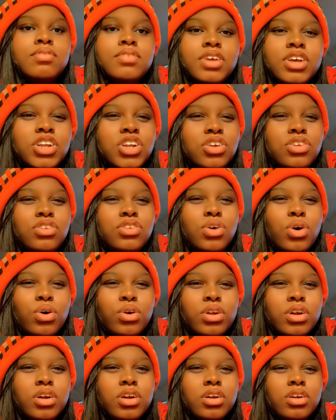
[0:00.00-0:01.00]
He just told
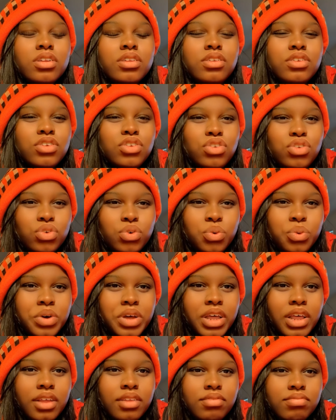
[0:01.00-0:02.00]
her to do
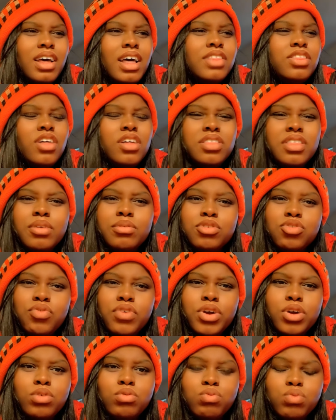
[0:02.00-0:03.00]
it. I thought that was
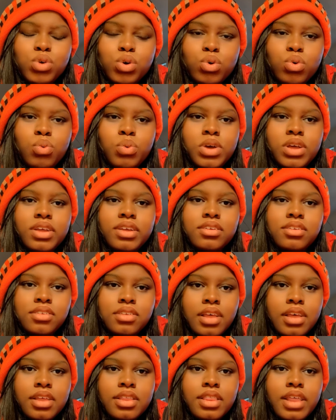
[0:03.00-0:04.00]
very rude when he
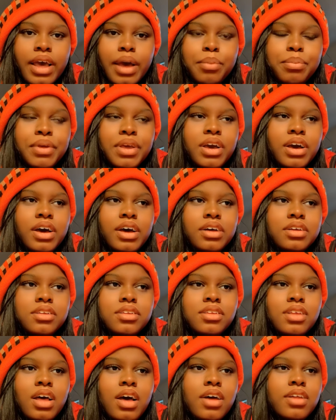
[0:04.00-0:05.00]
said that,
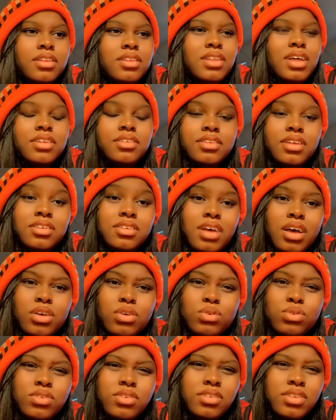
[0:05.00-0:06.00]
because That's how
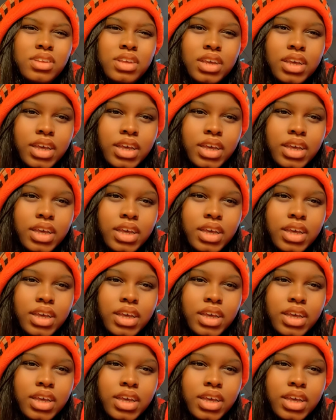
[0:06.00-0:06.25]
you see